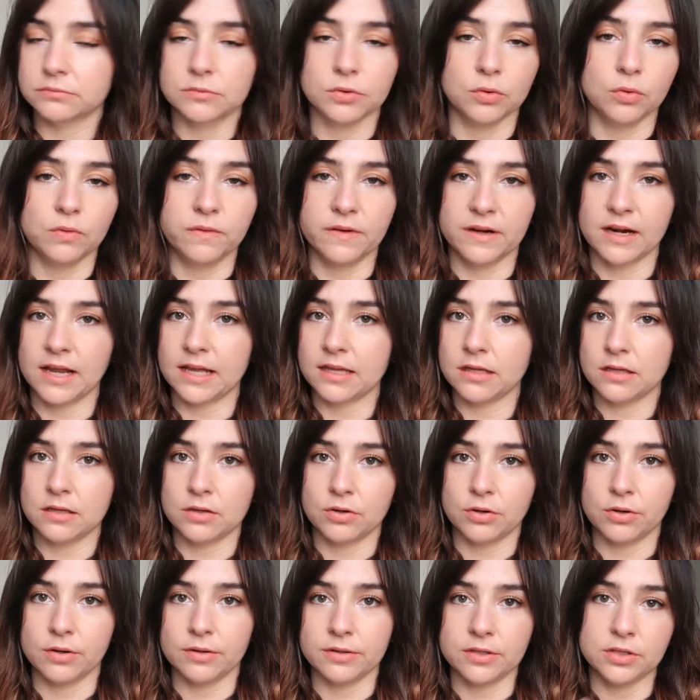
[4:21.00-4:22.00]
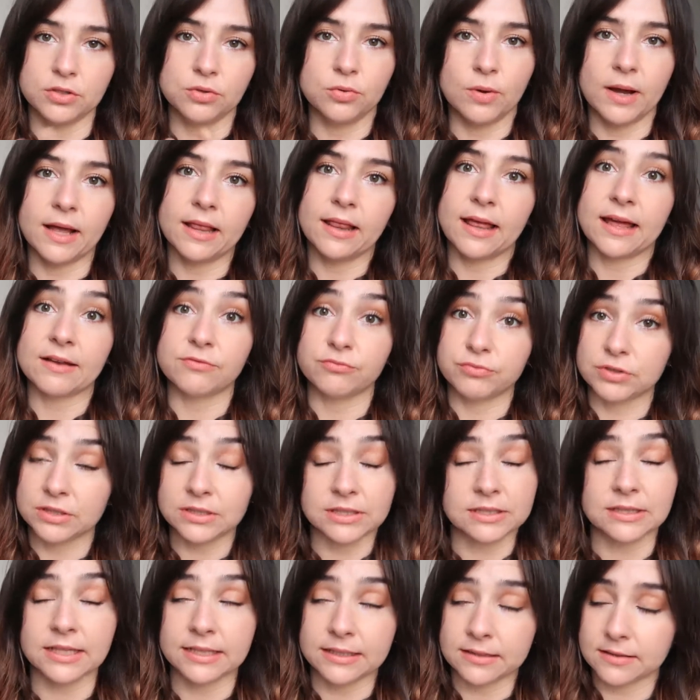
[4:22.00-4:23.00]
overnight, or you know, I
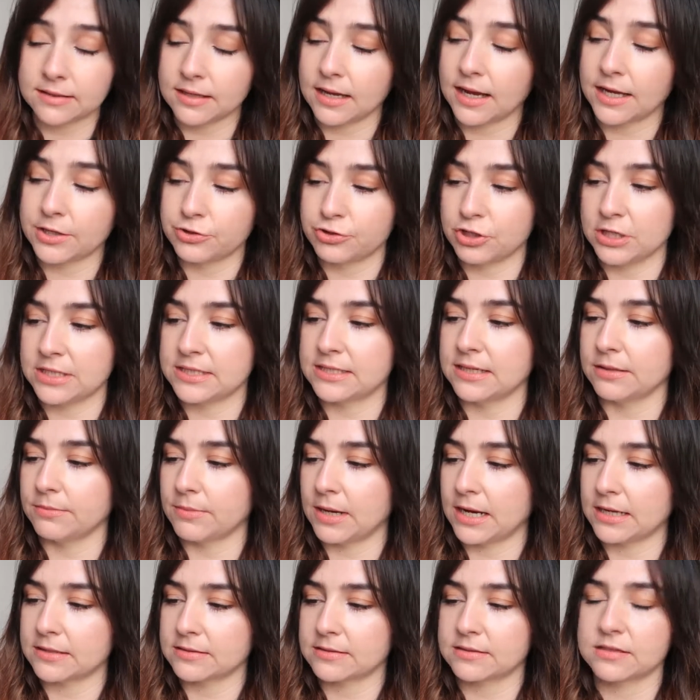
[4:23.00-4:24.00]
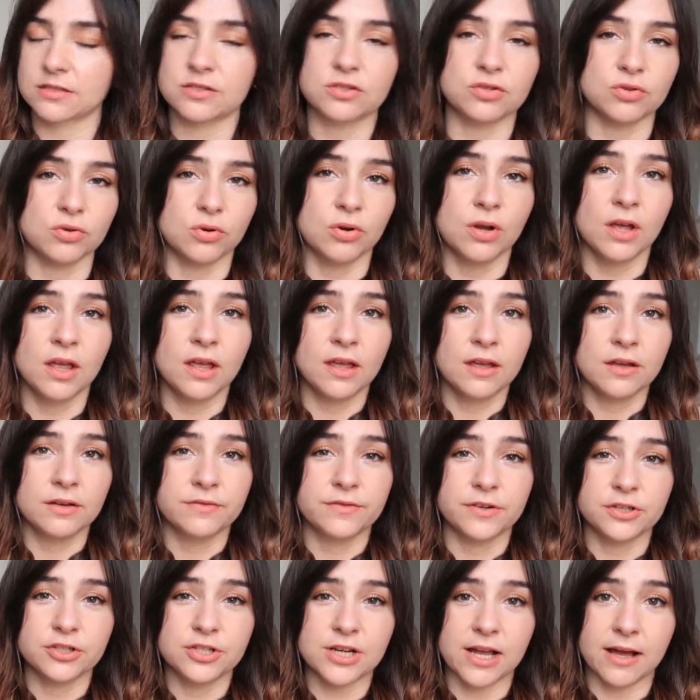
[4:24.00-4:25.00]
really like hydrating masks, so
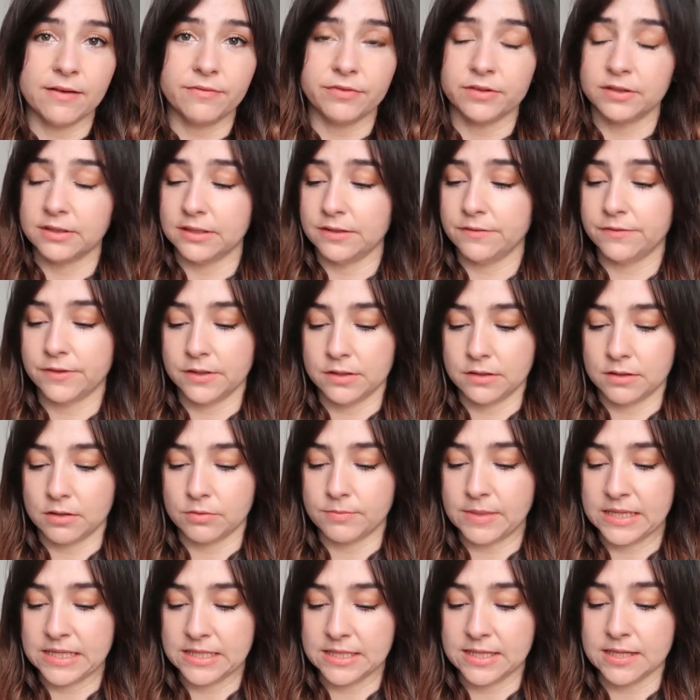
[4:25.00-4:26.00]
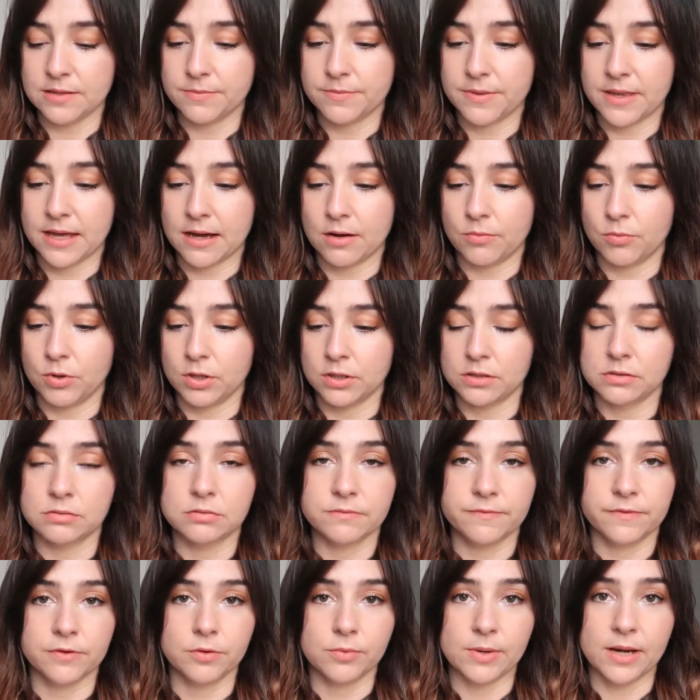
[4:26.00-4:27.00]
for travel even I might keep that
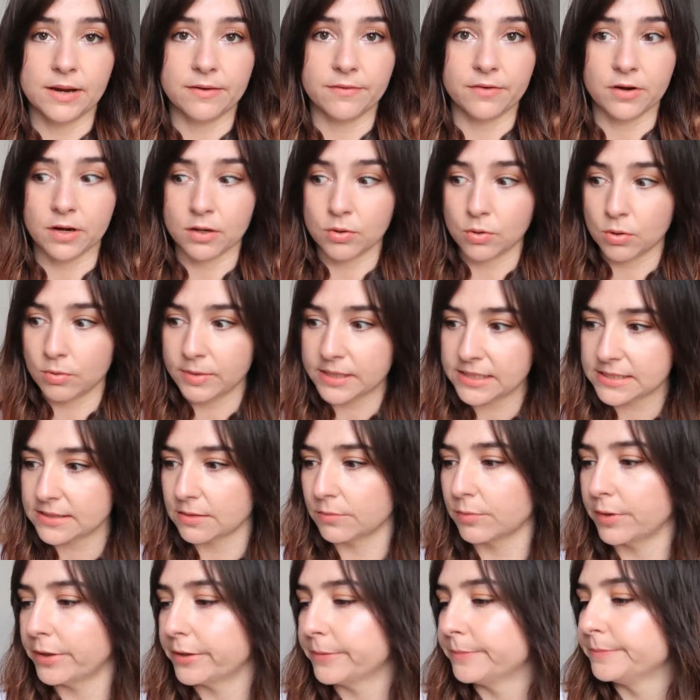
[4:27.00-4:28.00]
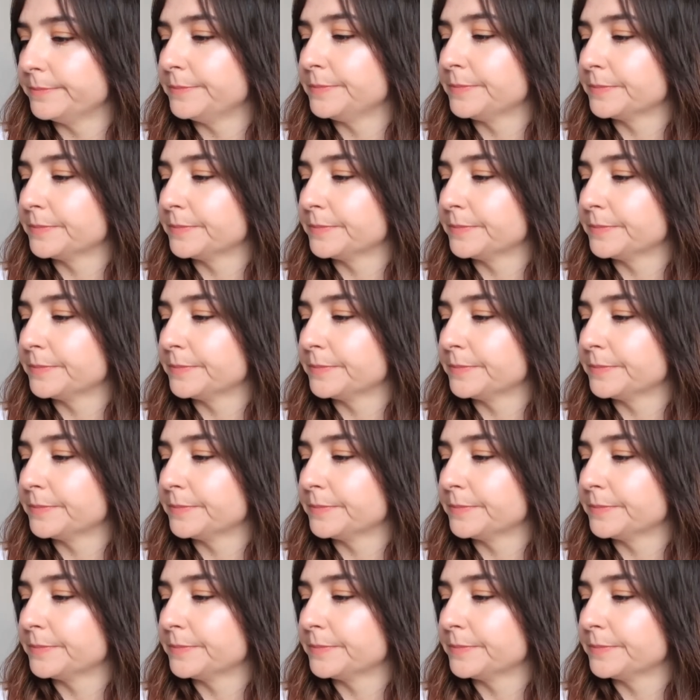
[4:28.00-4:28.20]
one for whenever I go away somewhere.